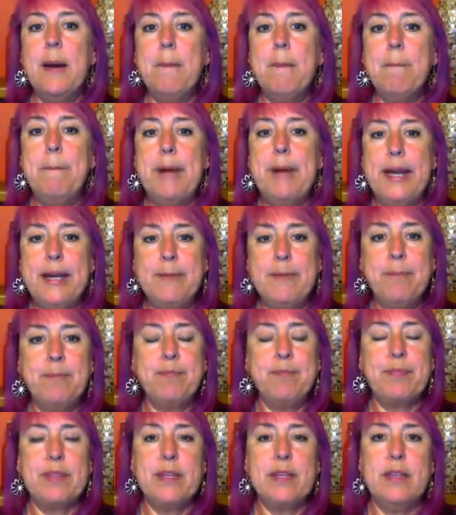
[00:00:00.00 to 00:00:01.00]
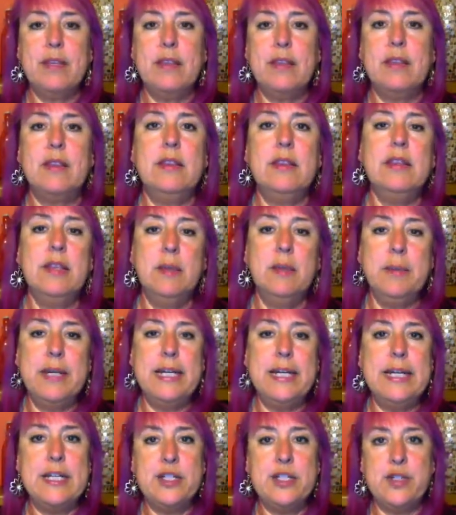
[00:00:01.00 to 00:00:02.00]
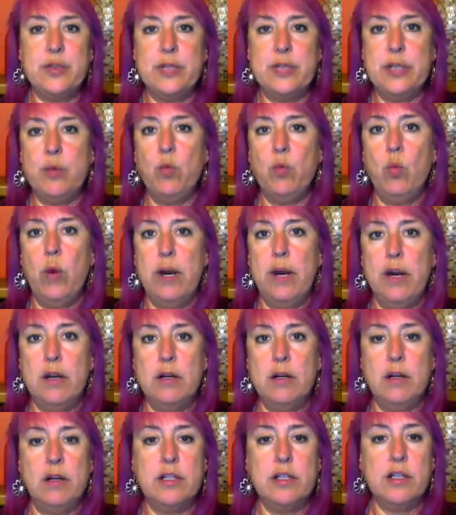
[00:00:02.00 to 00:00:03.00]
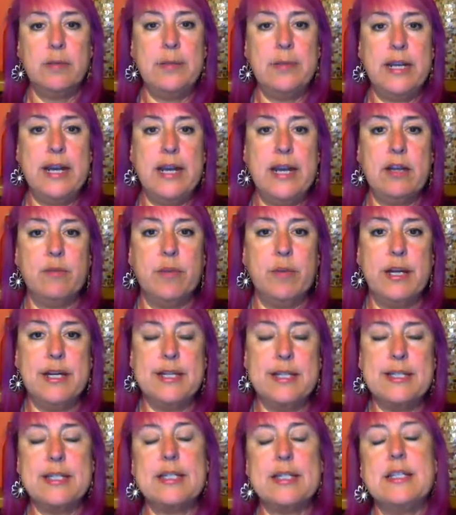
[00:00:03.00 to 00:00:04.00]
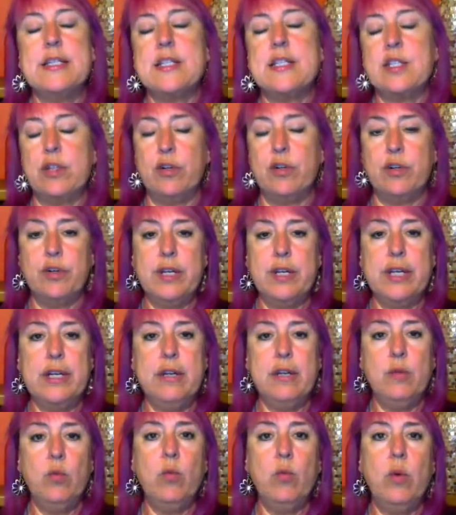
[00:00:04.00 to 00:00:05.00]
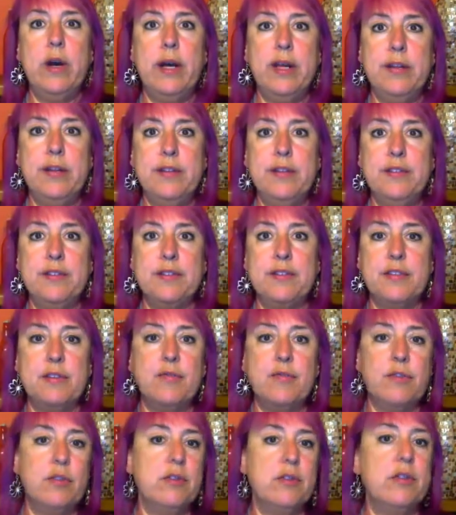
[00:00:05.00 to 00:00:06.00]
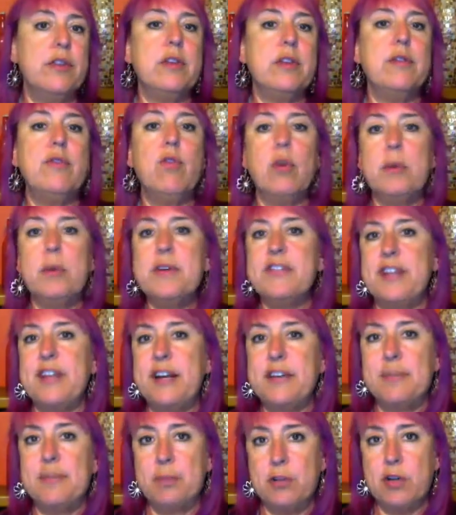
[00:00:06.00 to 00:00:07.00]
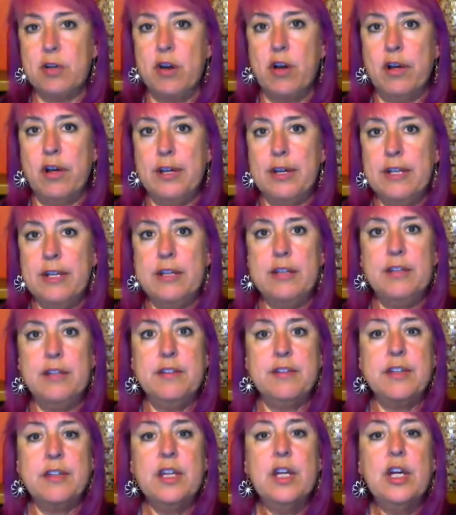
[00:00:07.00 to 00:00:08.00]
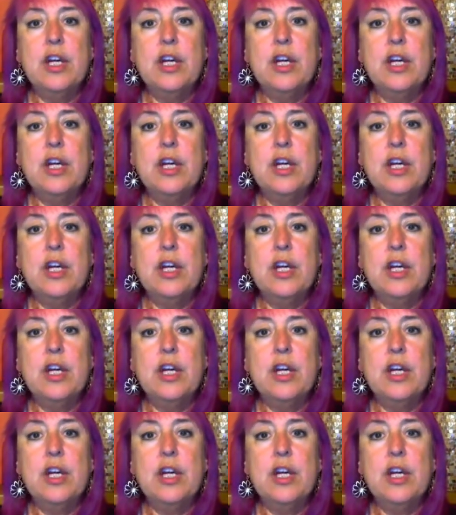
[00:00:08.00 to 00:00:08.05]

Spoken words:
But a little bit of history where non-dominant handwriting is concerned. It was the foremost expert on it is